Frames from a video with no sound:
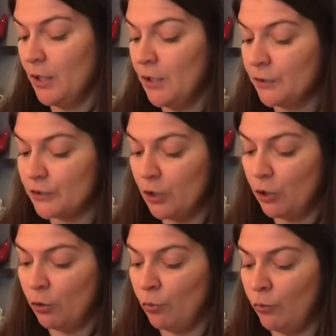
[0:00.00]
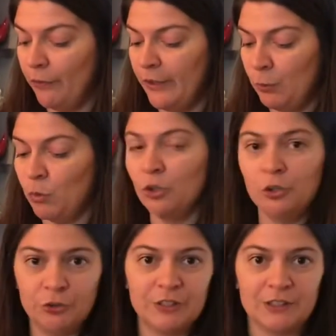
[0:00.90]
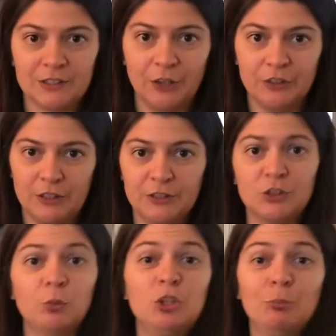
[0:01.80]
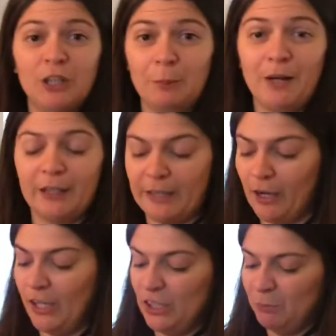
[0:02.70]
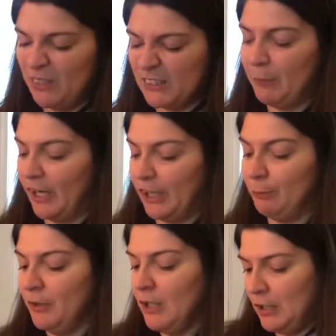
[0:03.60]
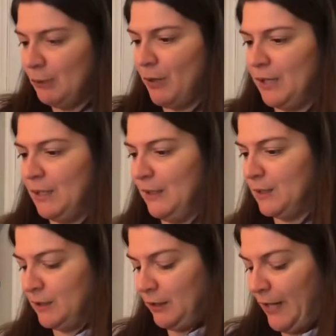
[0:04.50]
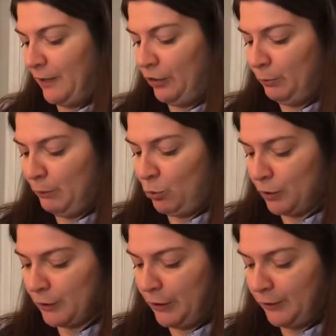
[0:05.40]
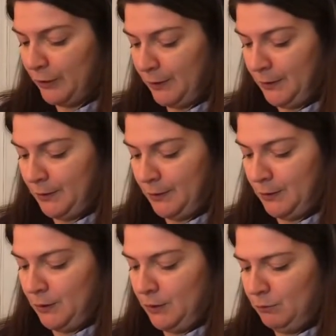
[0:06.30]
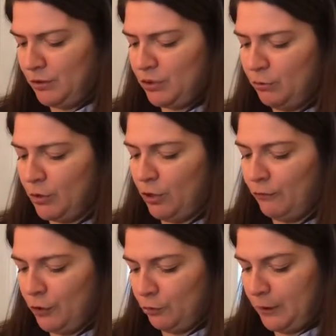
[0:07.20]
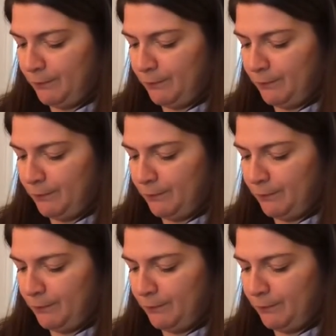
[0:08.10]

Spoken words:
So it will lose its saltiness. So when you bring it back out and you mix it back up, you might need to add a little bit more salt. But you don't wanna overdo it.